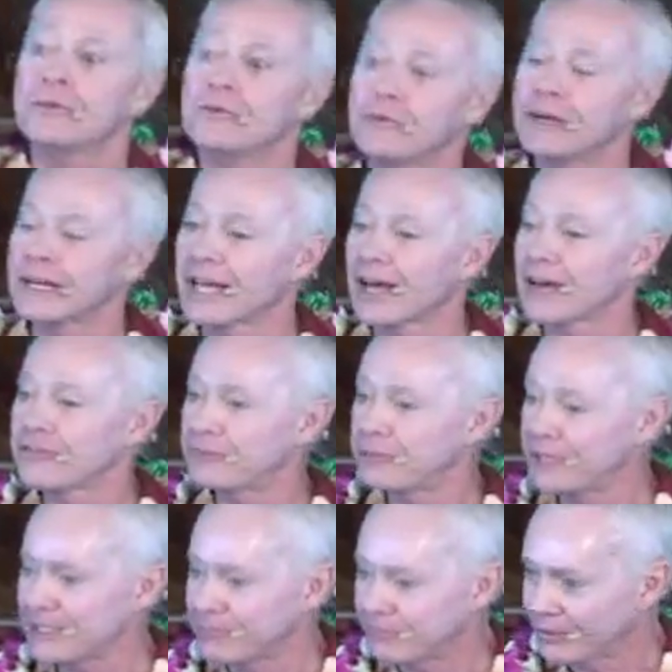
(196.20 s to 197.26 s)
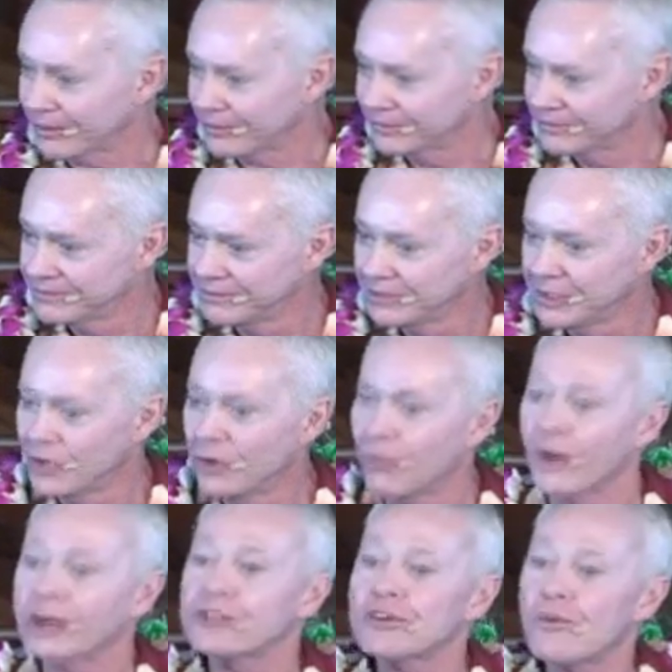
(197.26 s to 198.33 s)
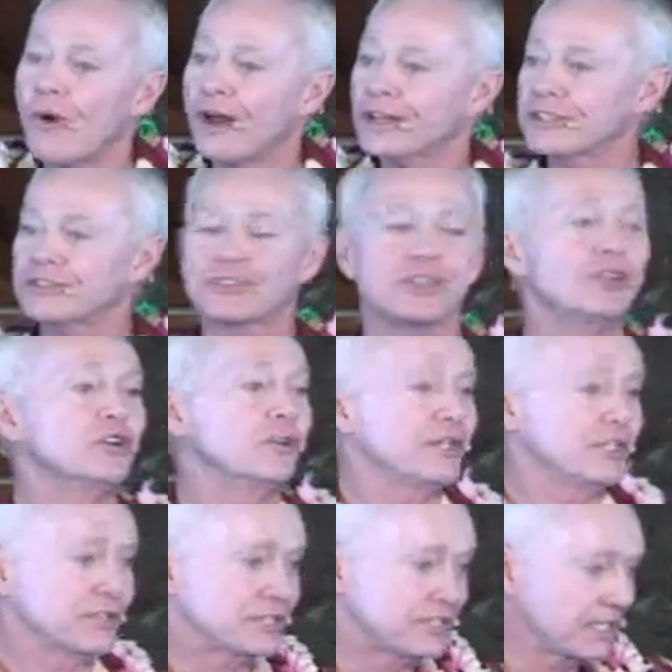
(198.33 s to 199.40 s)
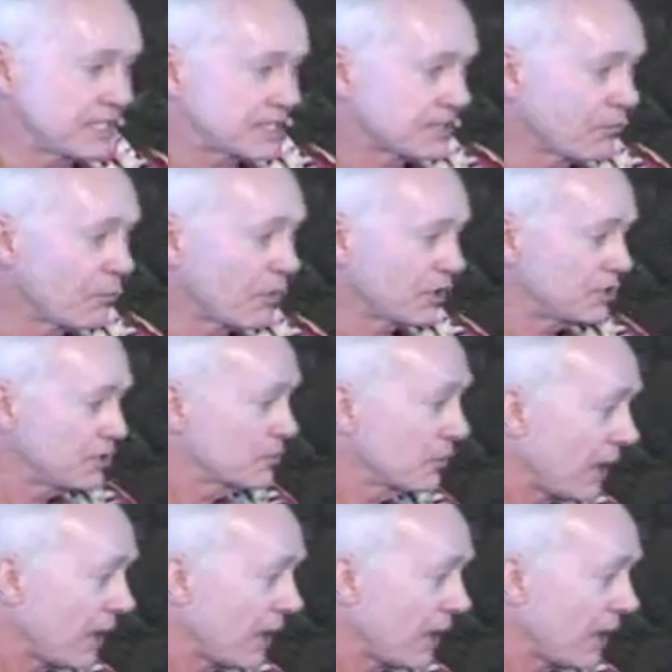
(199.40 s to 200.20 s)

We love people. What do you want to do when you see someone you